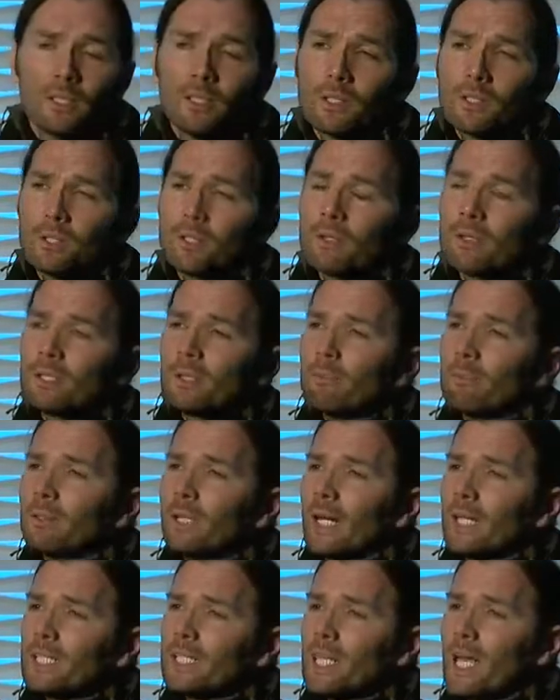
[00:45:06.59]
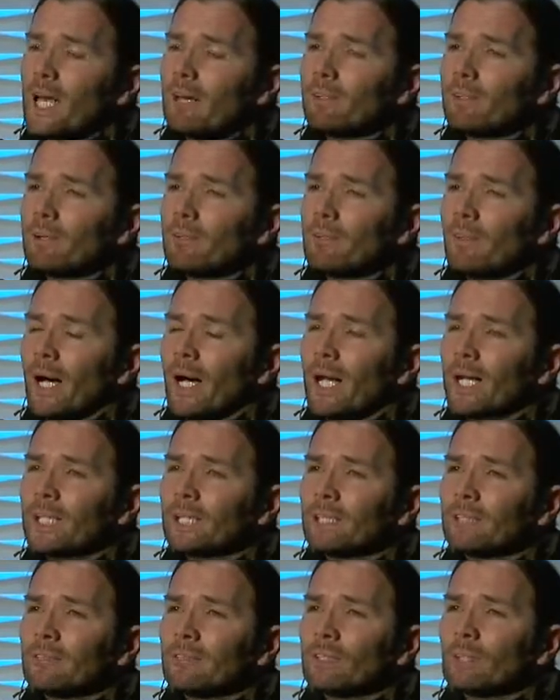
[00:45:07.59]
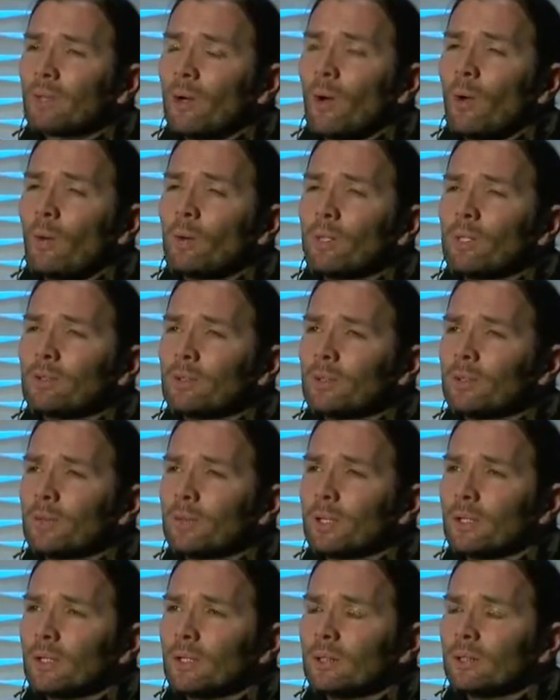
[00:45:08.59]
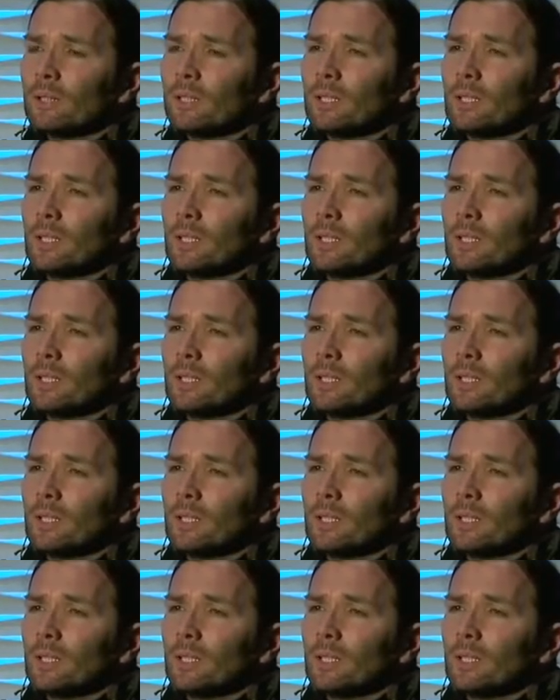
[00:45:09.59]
So the plants have a mind of their own, if you will,